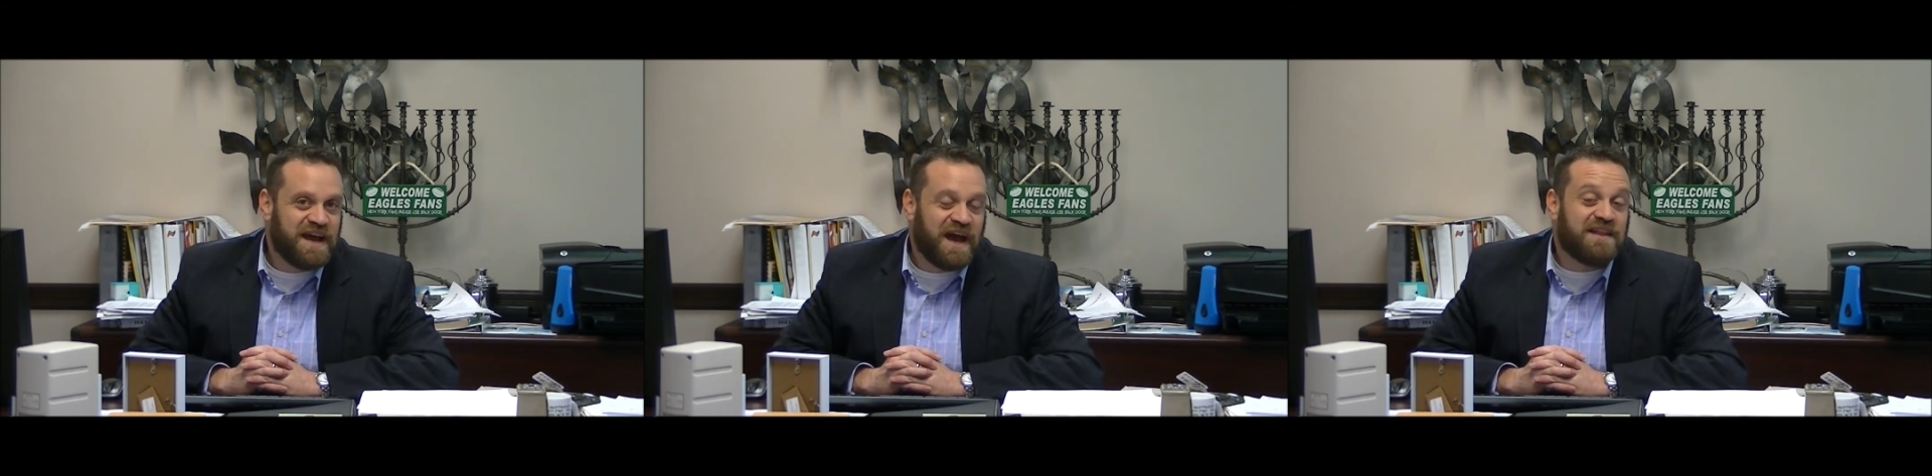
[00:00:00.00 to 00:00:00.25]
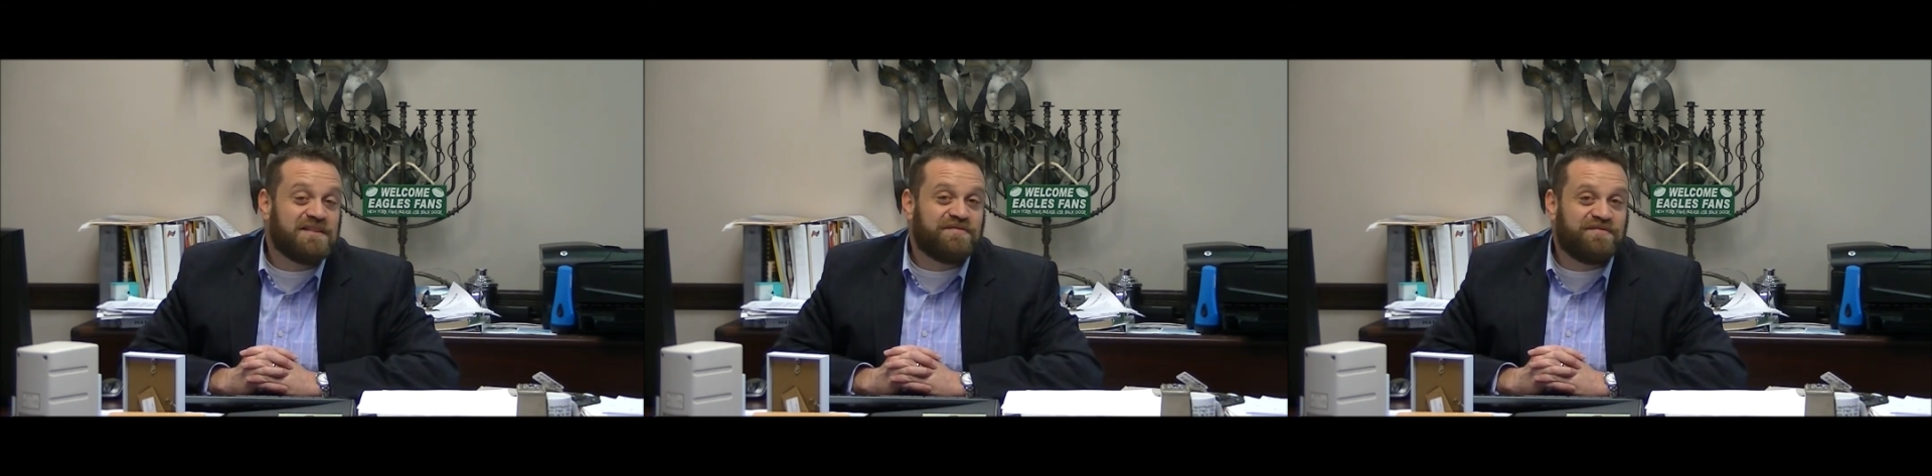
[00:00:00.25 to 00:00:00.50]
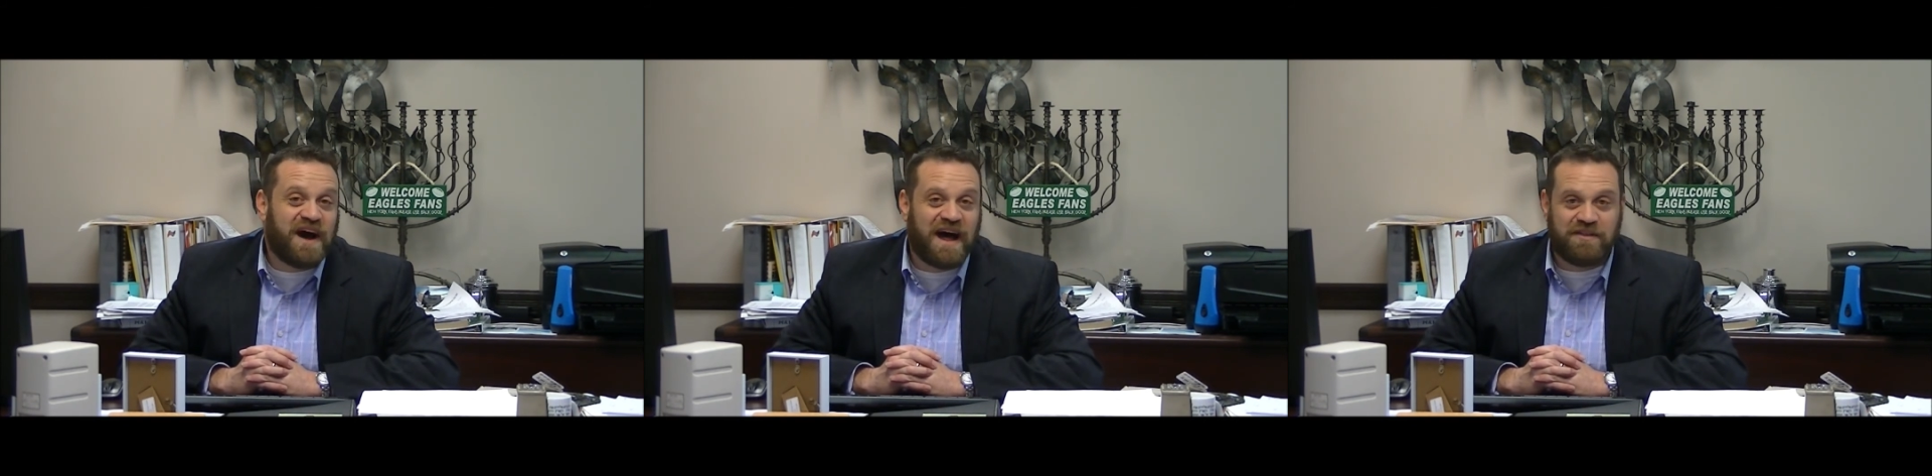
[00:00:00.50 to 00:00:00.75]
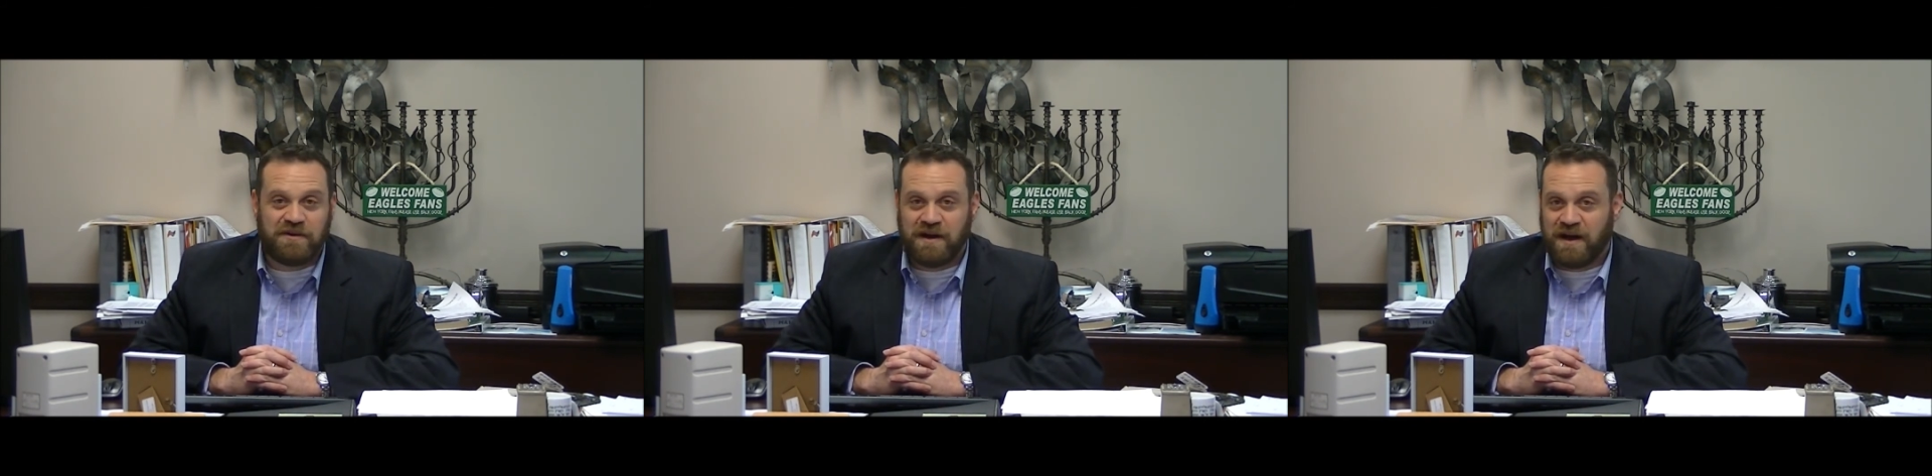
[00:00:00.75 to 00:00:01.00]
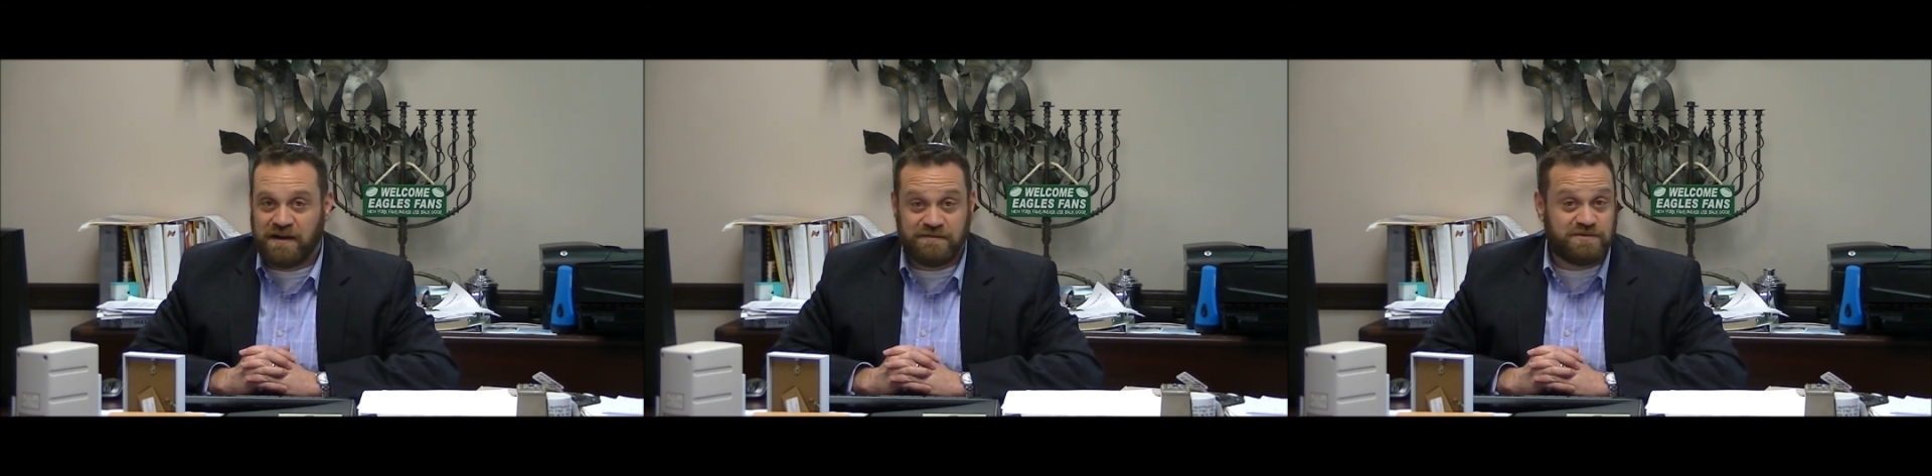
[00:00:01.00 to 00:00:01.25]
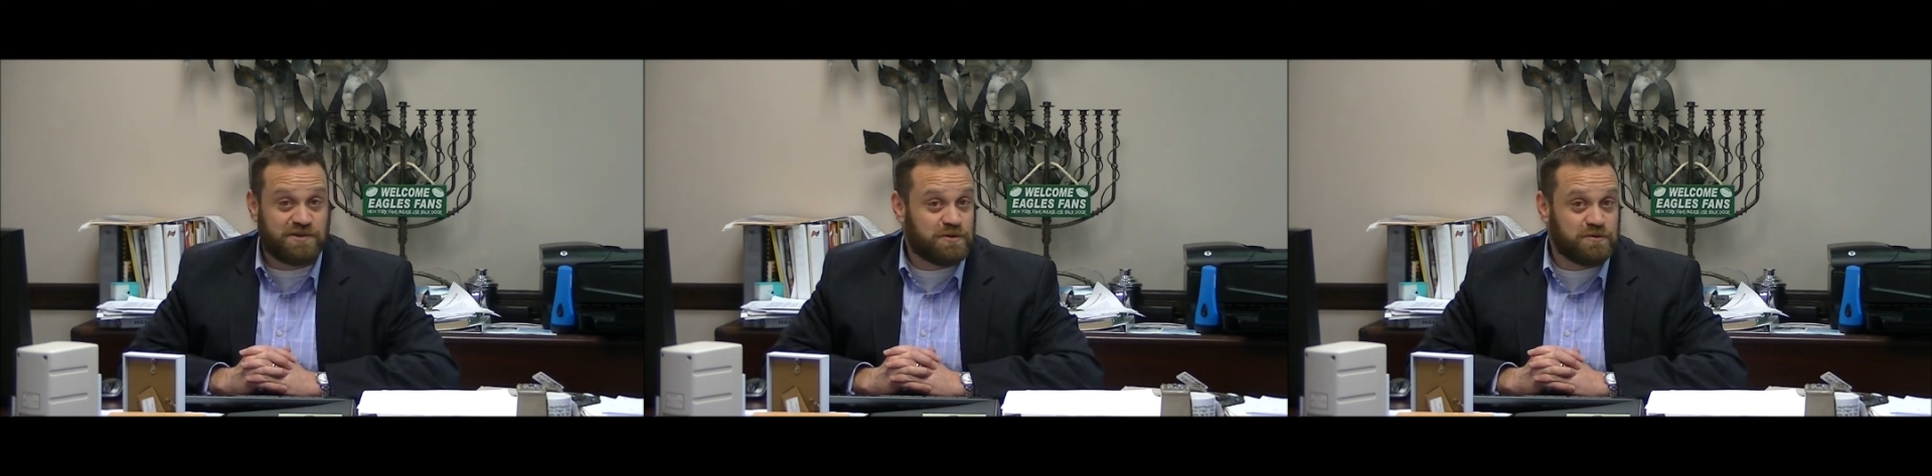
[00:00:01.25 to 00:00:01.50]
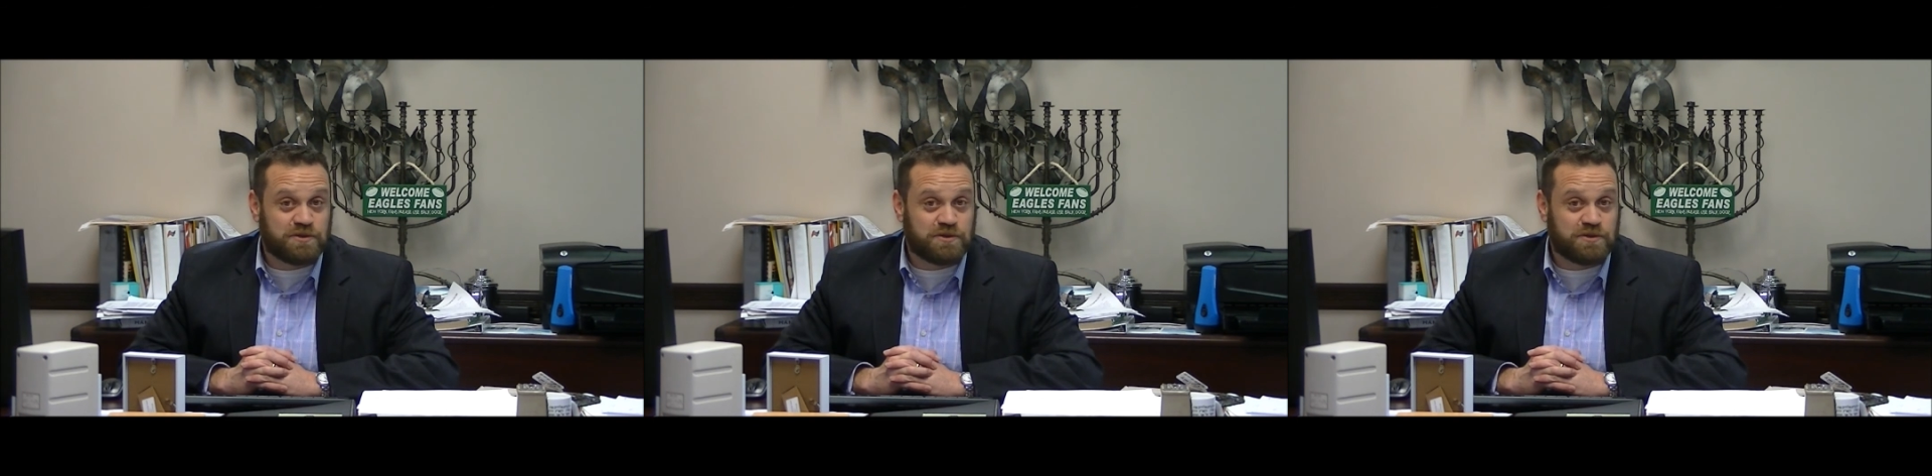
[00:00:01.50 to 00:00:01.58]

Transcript: and the father of two